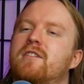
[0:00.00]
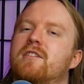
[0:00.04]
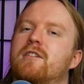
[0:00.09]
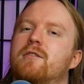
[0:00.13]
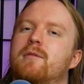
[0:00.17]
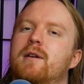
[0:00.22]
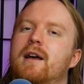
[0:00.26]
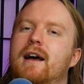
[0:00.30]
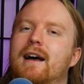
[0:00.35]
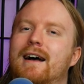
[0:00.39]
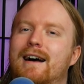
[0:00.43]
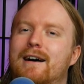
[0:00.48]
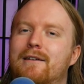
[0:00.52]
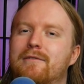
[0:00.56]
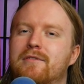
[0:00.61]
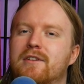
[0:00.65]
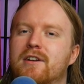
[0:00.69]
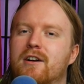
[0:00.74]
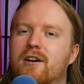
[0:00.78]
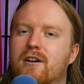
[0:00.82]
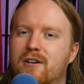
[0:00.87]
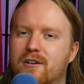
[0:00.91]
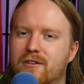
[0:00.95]
So we have
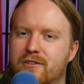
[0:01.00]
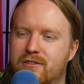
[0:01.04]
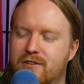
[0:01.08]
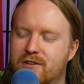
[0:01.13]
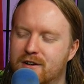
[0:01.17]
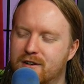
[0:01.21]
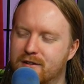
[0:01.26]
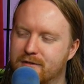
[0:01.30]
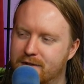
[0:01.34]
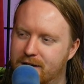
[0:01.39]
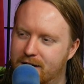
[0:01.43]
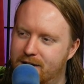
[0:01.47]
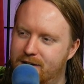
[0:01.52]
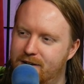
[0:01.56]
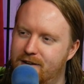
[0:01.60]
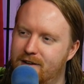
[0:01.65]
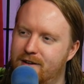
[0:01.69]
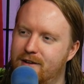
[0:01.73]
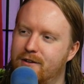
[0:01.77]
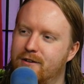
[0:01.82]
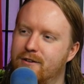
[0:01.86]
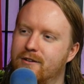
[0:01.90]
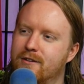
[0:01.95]
an alternative
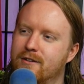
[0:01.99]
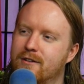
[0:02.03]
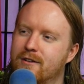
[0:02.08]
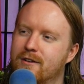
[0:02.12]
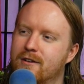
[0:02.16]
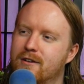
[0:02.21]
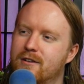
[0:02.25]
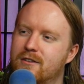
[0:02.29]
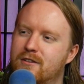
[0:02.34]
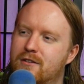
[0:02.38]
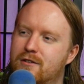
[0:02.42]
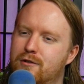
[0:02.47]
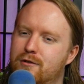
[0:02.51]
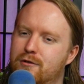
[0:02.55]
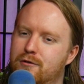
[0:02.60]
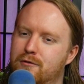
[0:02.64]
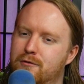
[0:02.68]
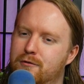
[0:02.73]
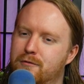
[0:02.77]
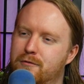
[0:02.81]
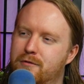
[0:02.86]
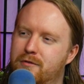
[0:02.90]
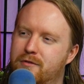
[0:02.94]
ending. Yeah.
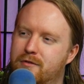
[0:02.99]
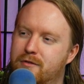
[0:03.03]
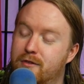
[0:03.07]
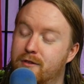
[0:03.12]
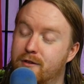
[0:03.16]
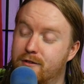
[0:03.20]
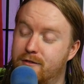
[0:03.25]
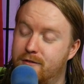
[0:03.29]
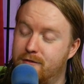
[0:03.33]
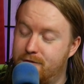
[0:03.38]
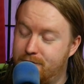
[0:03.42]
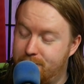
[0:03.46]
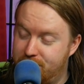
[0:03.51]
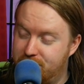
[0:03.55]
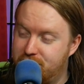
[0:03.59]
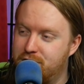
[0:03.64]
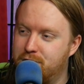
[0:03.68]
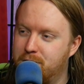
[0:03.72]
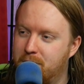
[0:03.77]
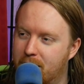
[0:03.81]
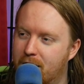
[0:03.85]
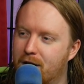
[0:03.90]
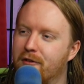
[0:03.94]
To the
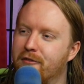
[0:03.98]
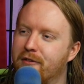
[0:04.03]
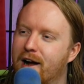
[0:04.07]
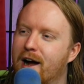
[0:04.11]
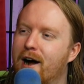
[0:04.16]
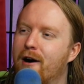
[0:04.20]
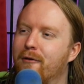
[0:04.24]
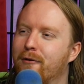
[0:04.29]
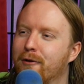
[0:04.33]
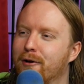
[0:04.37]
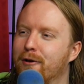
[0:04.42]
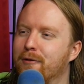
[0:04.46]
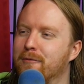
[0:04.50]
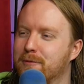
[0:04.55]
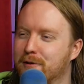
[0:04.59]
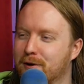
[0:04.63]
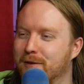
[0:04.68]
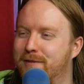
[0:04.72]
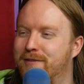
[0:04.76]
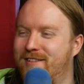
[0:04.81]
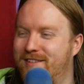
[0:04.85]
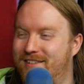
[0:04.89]
twelve-hour wolf